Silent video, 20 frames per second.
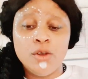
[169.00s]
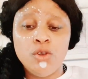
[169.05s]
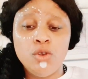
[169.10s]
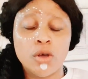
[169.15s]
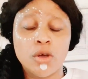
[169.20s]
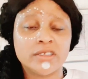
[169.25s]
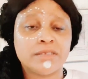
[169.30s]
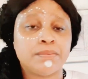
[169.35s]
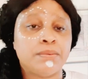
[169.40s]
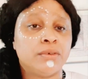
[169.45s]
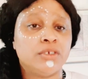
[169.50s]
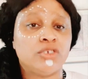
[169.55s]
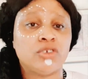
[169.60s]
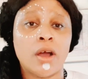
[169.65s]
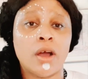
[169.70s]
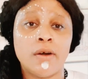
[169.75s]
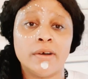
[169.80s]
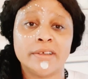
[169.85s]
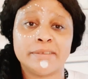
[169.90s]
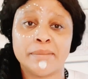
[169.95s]
No
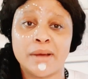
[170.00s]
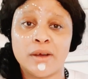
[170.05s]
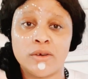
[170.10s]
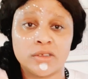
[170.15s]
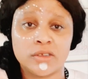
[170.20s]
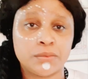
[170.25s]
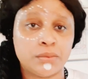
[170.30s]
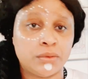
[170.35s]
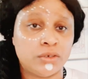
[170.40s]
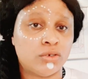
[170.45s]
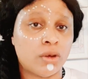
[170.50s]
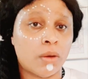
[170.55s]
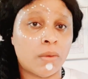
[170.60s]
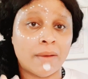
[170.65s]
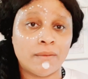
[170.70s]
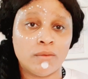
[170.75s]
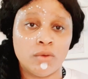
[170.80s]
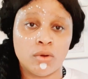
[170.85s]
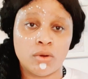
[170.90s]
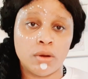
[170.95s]
spiritual husband or spiritual
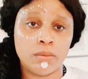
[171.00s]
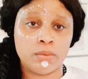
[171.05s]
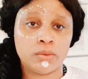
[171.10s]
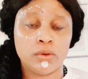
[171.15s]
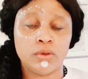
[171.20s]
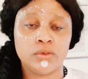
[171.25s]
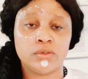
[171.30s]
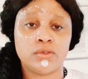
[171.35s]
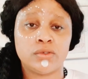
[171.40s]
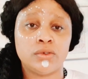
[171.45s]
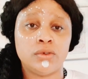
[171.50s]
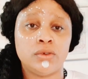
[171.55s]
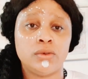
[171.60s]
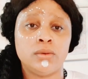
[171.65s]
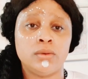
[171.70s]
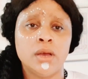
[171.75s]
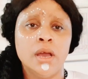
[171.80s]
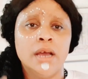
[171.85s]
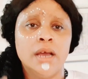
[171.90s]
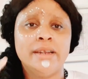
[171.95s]
wife will come close to
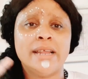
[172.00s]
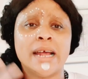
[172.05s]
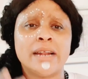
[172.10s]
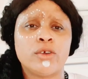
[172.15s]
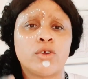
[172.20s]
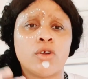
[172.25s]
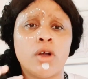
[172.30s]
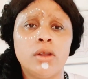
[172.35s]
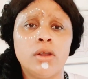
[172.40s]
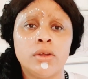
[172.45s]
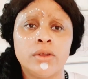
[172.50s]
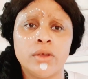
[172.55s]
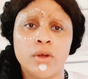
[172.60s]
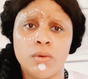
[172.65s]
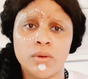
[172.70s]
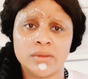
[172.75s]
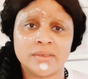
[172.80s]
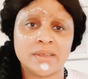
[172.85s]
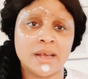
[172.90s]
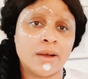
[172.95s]
you. That you call on a
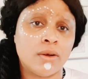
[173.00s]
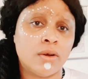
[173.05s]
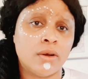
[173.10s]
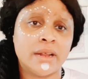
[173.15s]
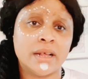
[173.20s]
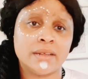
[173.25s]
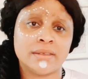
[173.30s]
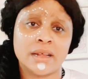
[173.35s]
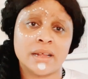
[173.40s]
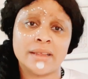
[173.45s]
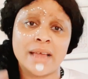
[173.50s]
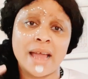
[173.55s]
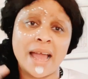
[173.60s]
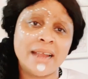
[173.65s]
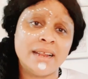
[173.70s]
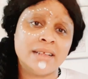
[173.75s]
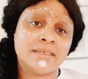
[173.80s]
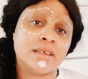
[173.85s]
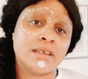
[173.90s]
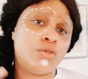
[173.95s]
water goddess, that
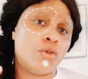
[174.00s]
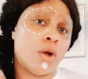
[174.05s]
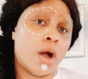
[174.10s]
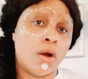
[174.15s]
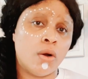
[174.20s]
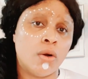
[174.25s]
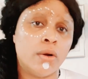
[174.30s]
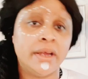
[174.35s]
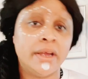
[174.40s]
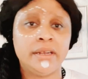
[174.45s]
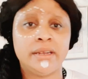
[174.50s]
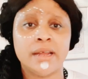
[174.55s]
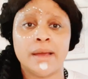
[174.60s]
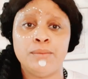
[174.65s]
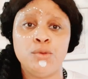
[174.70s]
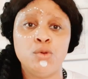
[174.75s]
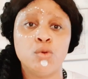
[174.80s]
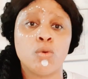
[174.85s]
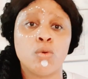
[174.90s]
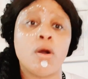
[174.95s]
anything you are owing
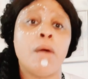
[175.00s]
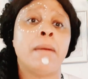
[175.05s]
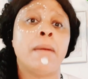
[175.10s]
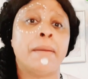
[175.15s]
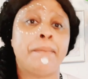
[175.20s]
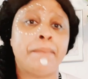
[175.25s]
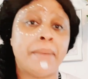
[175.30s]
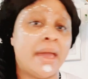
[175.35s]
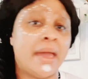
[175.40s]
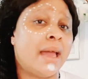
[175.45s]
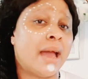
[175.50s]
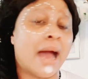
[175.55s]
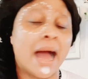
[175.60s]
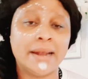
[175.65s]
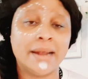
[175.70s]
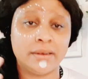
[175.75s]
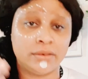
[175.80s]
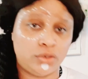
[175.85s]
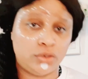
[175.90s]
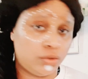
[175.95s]
them, you will come and pay
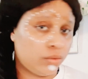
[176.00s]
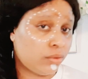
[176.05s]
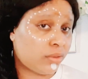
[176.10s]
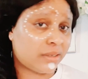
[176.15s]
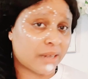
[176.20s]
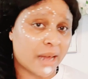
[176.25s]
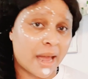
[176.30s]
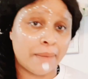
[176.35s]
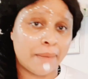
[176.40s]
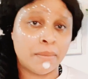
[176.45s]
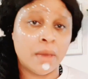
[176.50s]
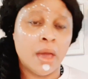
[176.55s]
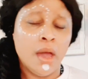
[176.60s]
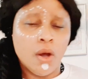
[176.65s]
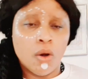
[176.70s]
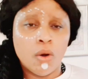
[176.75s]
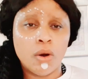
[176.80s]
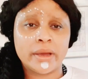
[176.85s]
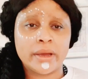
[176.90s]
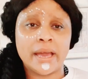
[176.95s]
at the due time.
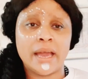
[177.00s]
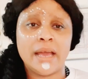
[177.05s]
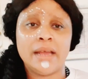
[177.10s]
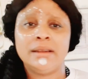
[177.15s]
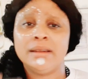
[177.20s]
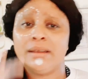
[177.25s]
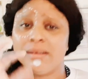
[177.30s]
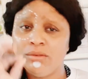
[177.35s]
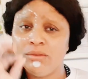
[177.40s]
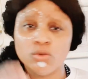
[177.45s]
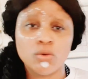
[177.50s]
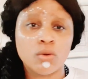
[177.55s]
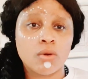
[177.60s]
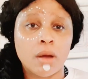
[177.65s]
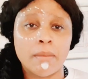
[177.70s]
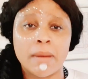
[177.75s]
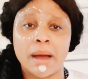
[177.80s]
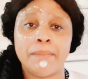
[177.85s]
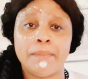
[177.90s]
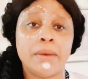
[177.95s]
Okay, you will
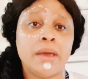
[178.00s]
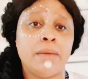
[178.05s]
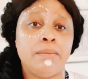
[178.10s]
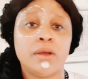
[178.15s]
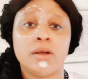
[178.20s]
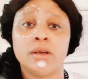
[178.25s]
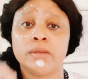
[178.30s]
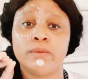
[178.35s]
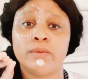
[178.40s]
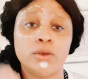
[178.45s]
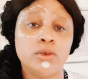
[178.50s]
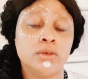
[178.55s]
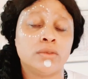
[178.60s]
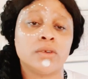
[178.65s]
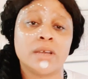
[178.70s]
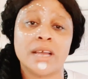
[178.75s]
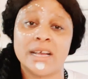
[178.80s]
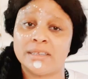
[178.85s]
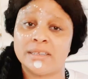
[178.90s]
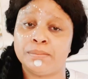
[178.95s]
come and pay, because for you
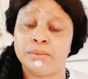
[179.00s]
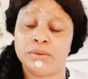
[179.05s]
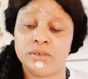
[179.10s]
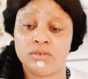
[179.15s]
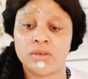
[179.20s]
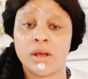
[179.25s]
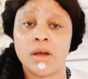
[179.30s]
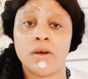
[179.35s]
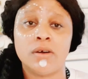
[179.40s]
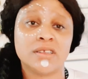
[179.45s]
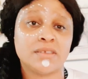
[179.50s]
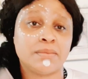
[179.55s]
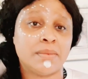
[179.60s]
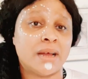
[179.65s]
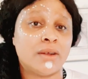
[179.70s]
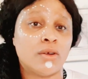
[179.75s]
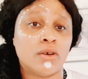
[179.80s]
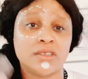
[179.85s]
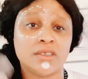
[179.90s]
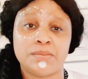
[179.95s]
to get spiritual
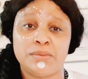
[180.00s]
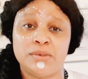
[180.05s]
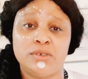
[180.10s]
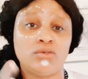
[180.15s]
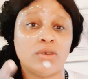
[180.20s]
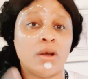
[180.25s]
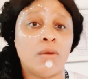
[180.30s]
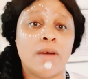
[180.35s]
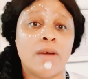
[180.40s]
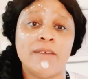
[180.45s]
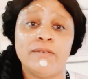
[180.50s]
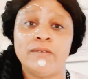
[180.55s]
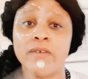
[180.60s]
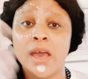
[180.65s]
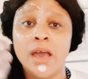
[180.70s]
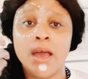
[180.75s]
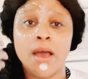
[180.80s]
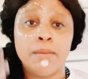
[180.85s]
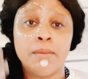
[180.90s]
husband or spiritual wife